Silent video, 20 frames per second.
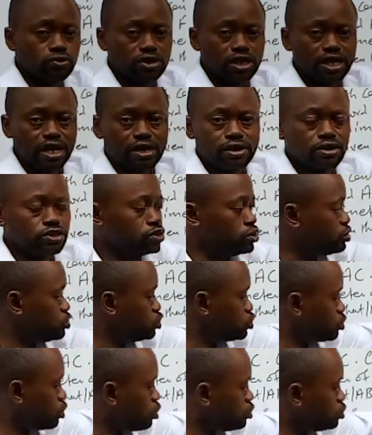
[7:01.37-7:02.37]
do the calculation
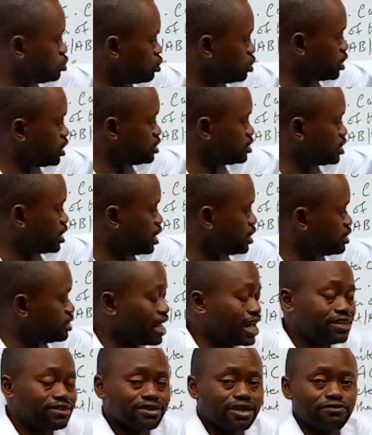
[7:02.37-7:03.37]
is on the other side,
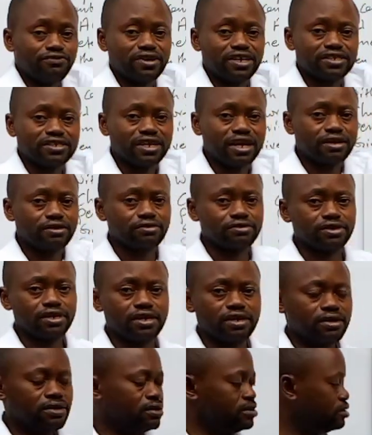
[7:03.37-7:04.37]
that reflex angle
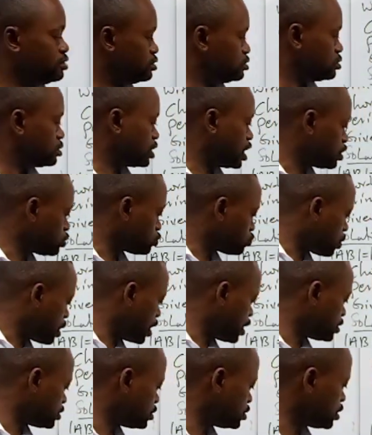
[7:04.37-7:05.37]
there. So that's
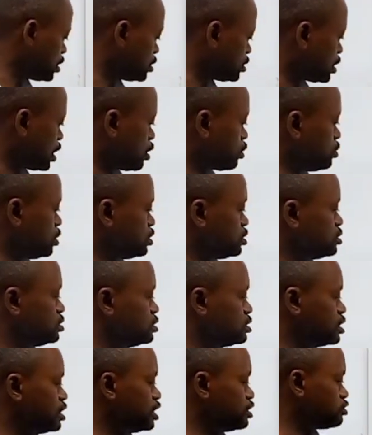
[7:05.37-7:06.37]
why I said
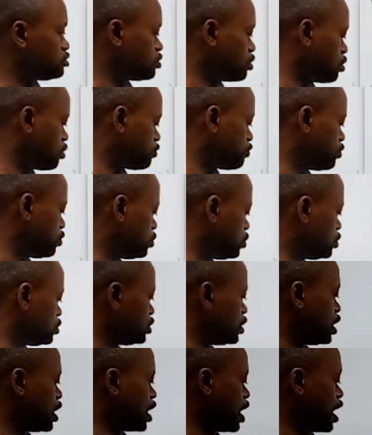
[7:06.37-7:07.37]
calculating the length of
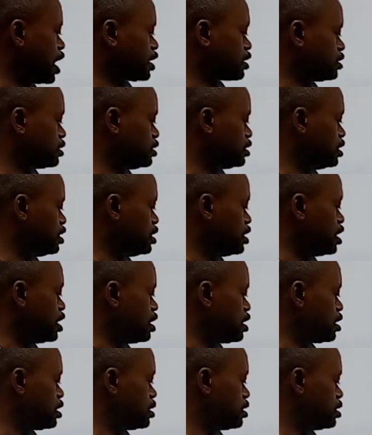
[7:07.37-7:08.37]
the arc
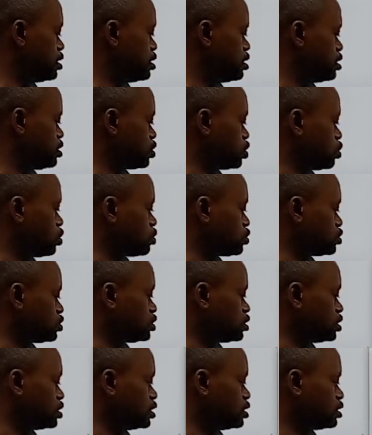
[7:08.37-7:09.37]

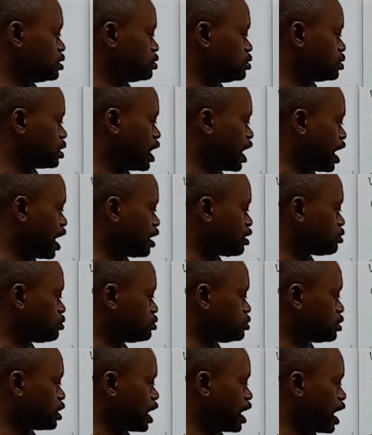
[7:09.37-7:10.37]
AQC,
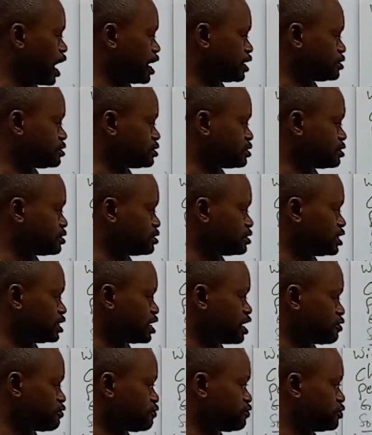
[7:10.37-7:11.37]
angle at the
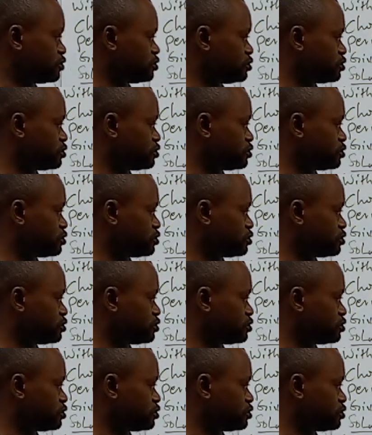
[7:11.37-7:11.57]
ref,